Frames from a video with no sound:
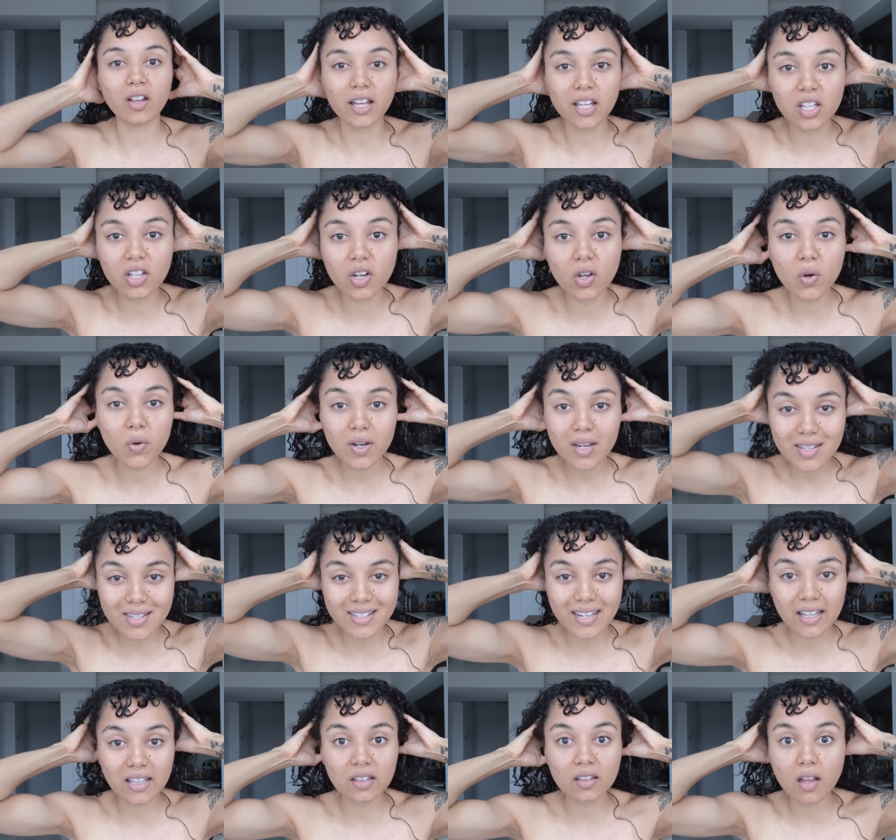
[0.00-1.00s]
I
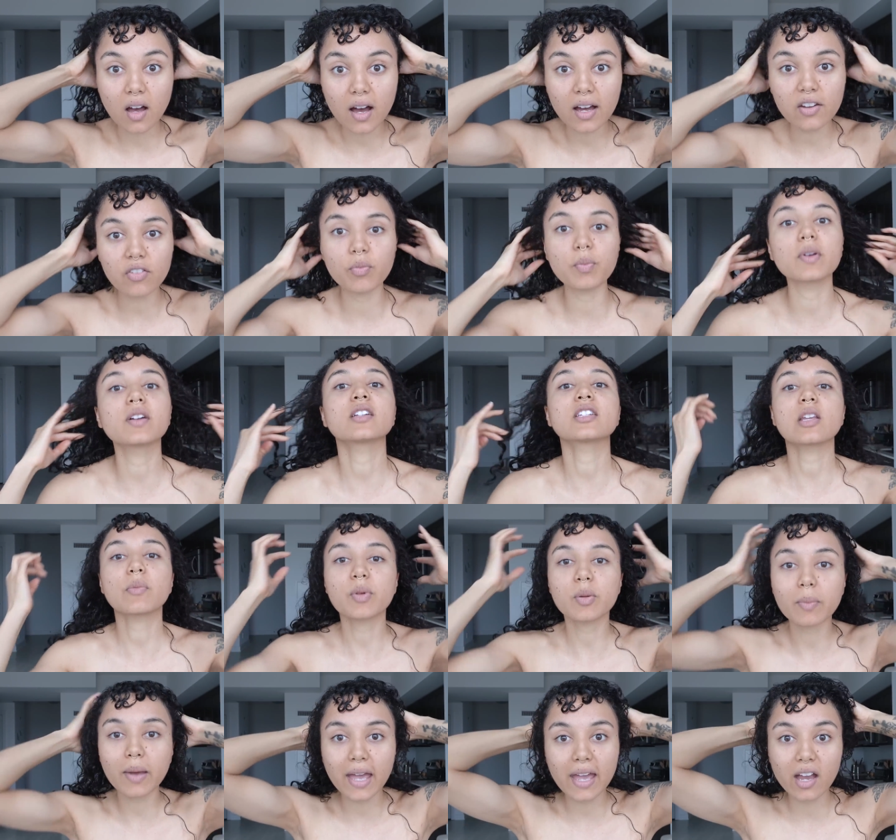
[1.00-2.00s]
noticed a lot of buildup
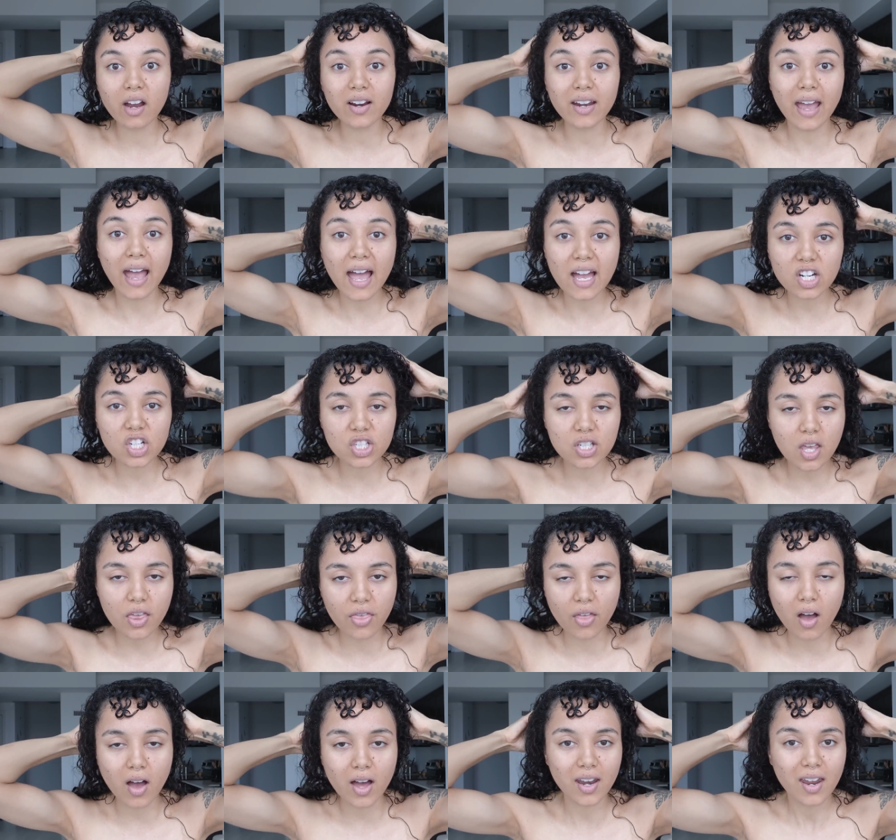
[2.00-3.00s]
in my hair, and I actually
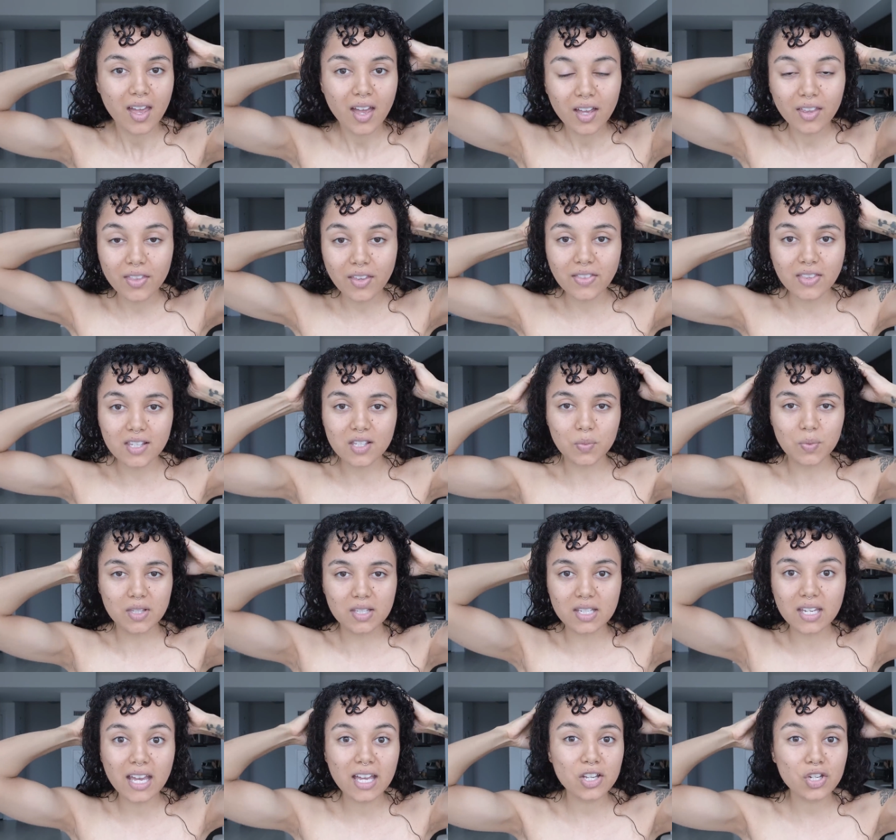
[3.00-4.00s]
thought that this was
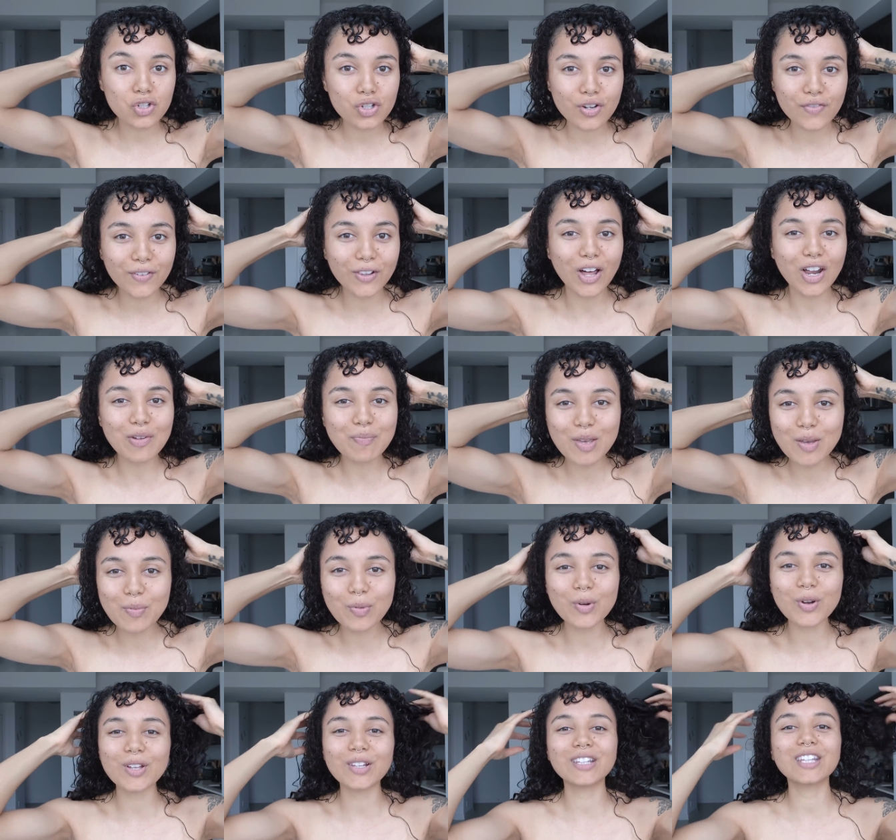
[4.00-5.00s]
dandruff. A lot of
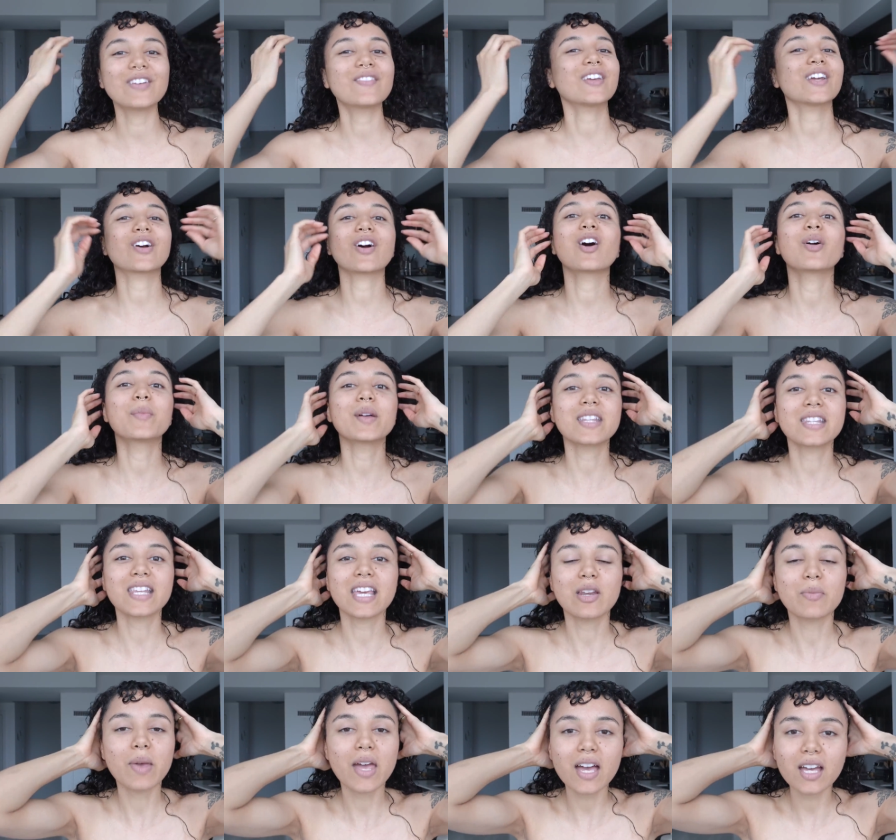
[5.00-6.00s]
people were leaving comments
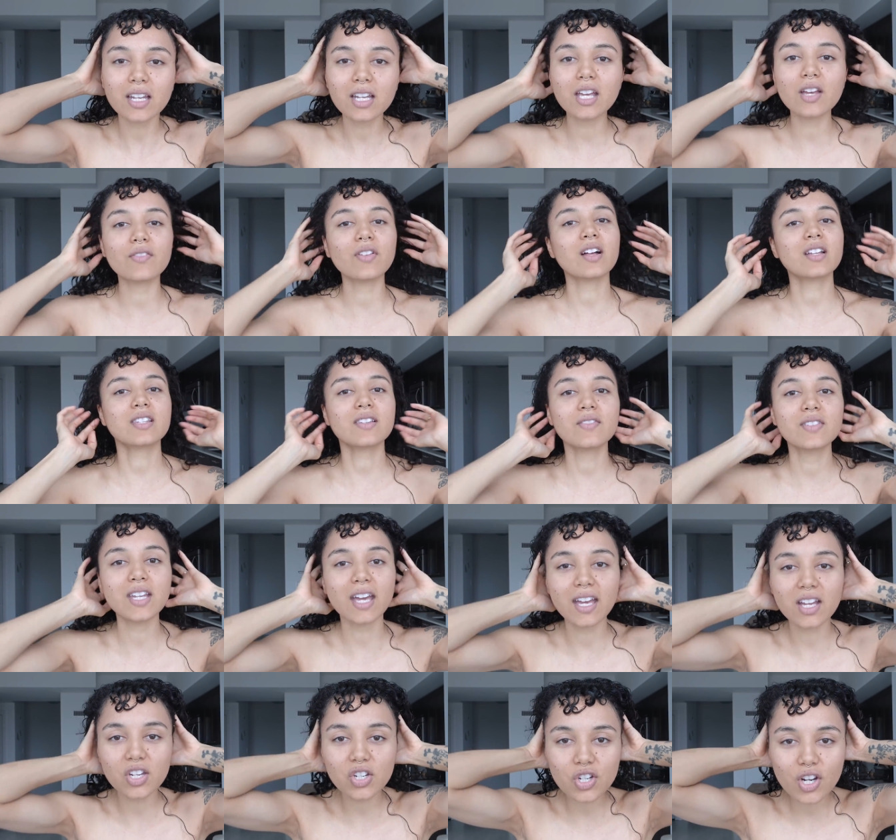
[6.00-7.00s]
saying, man, you have lots of
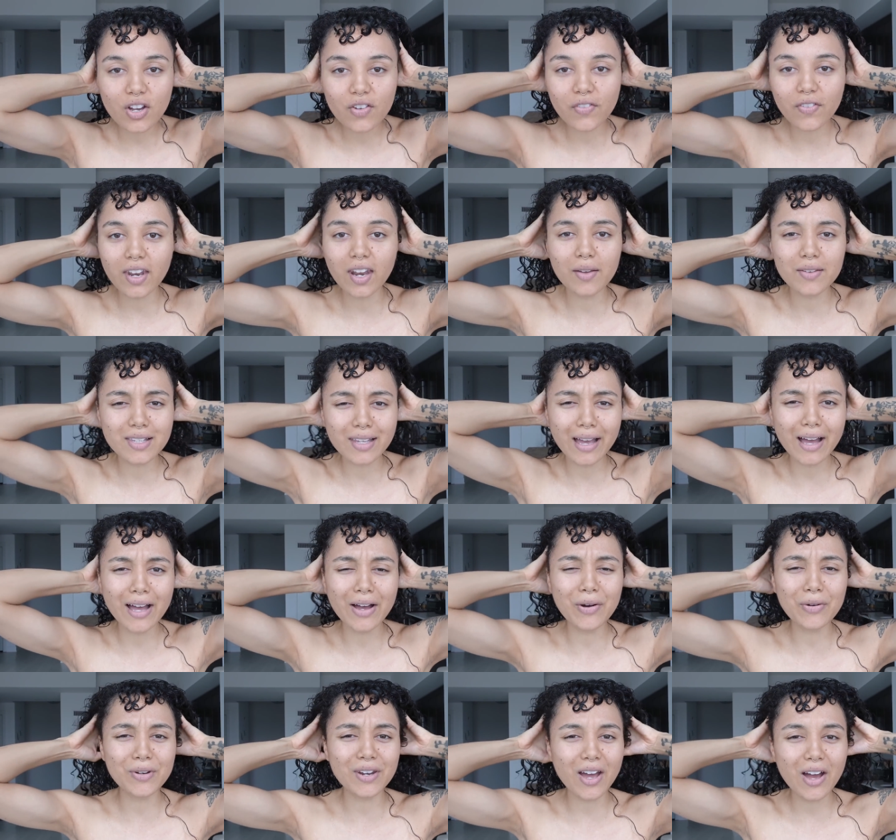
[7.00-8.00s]
dandruff, and I was like,
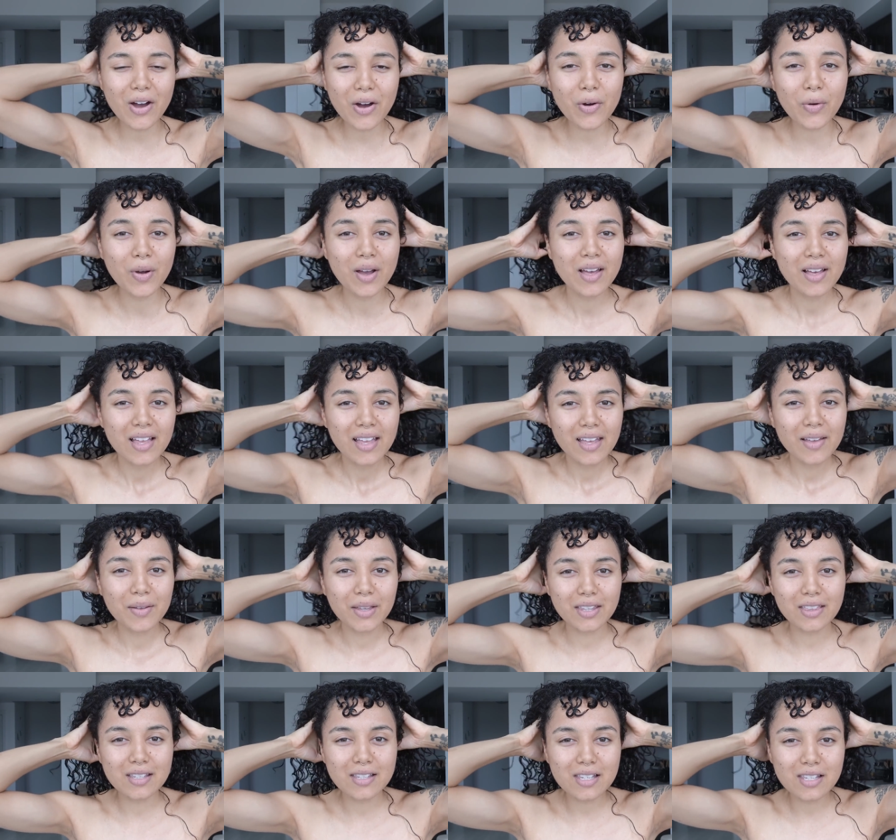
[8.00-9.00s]
oh no,
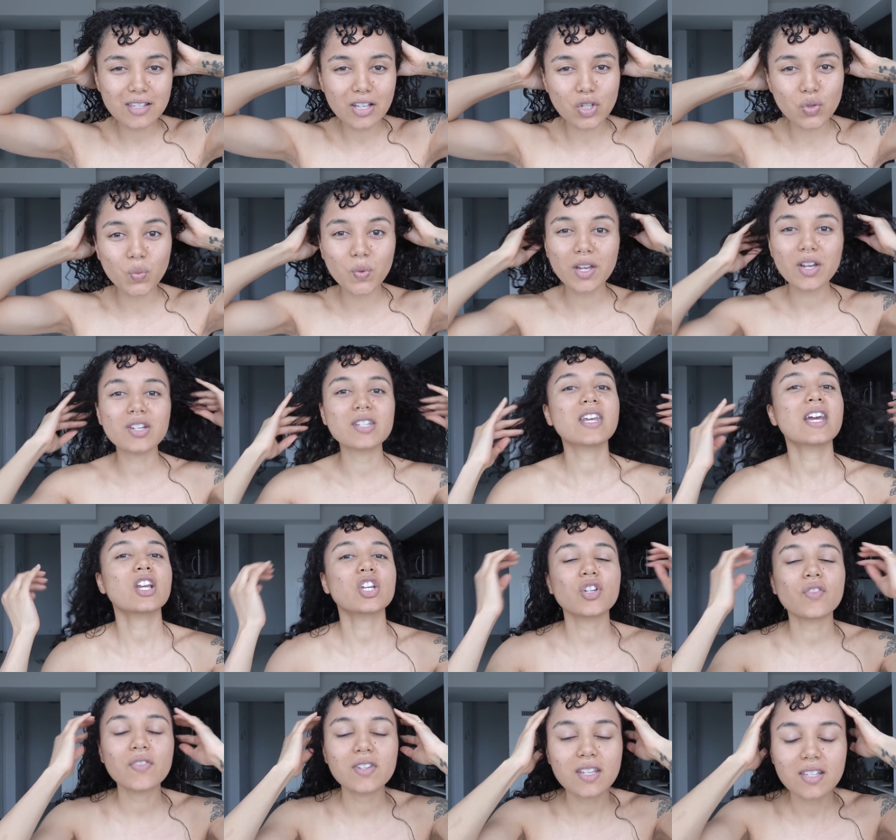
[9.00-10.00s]
like this is such weird
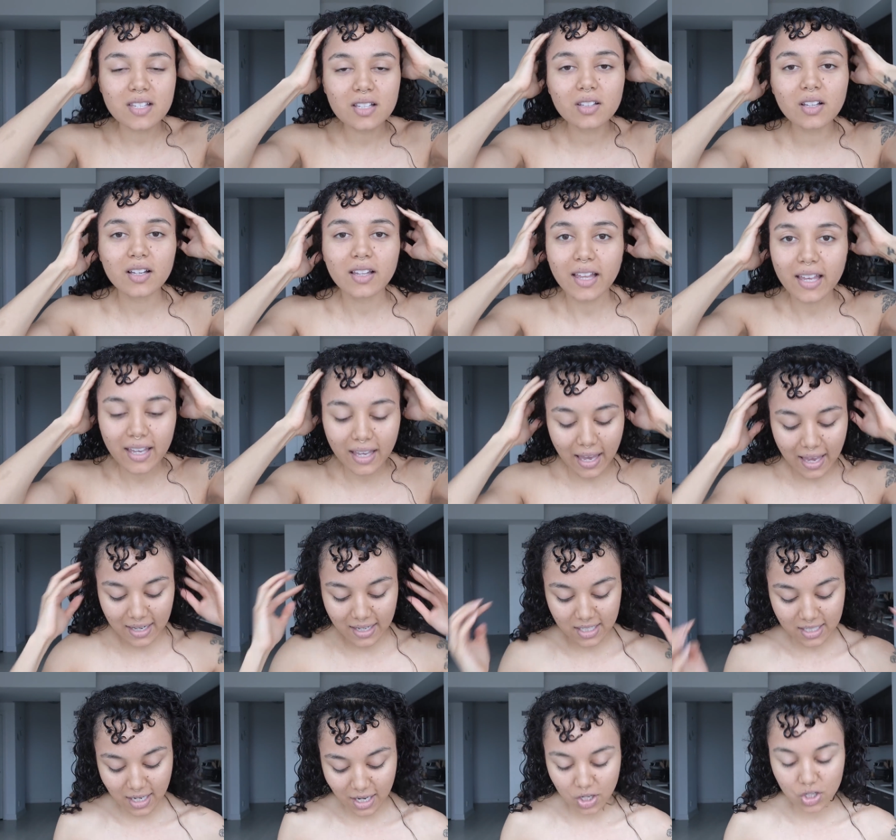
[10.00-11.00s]
dandruff. It doesn't look like
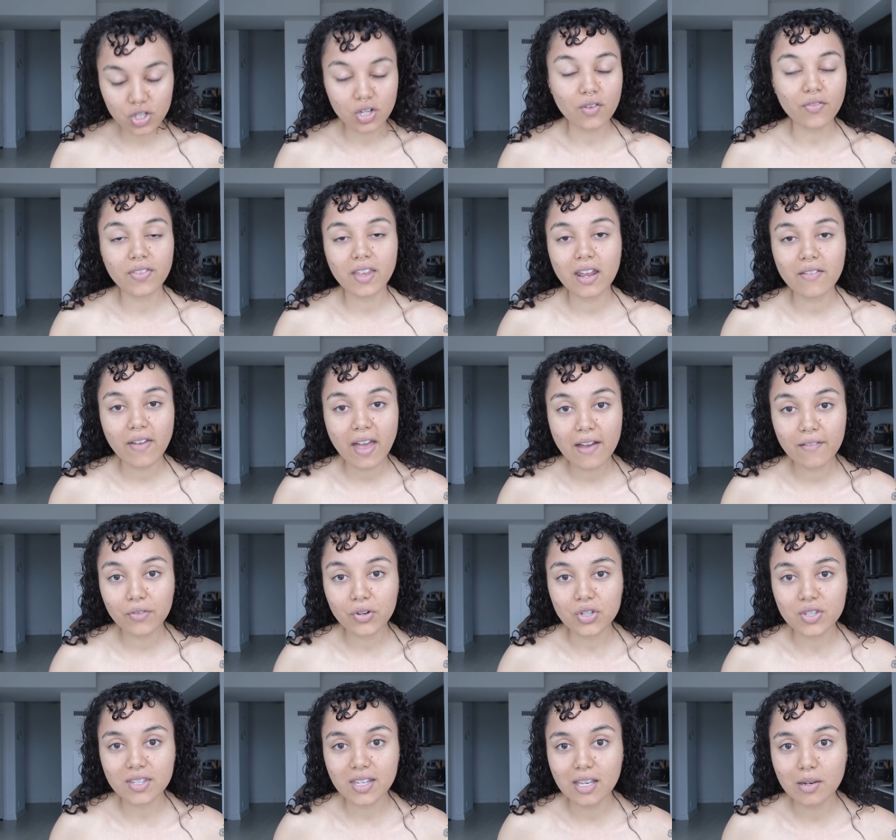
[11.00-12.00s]
any dandruff that I've
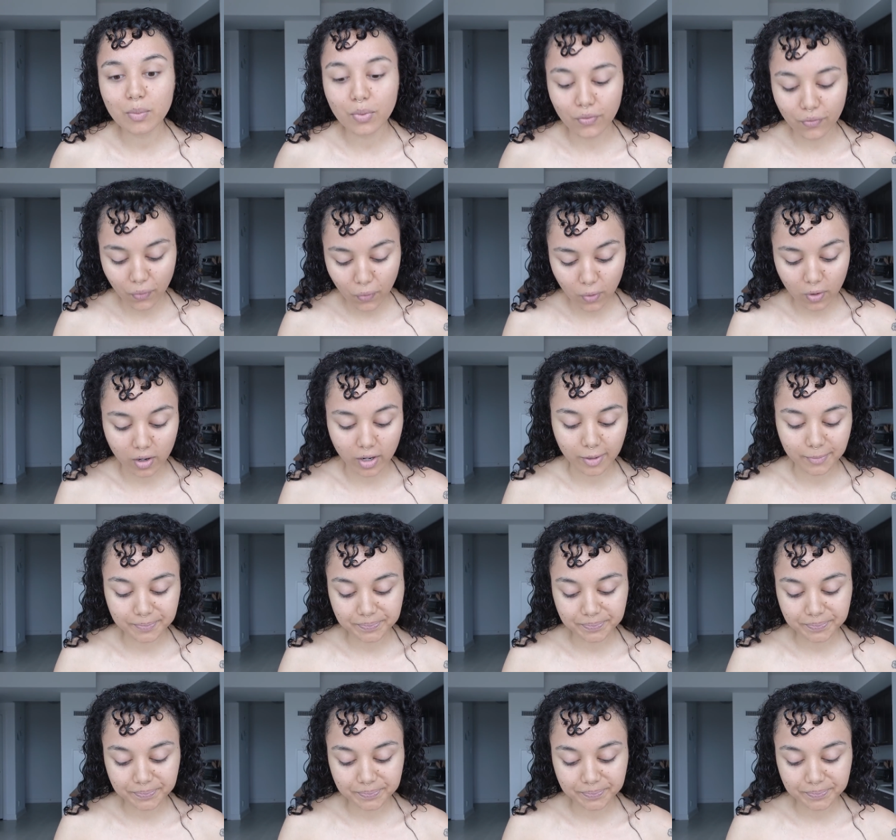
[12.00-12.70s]
ever seen before.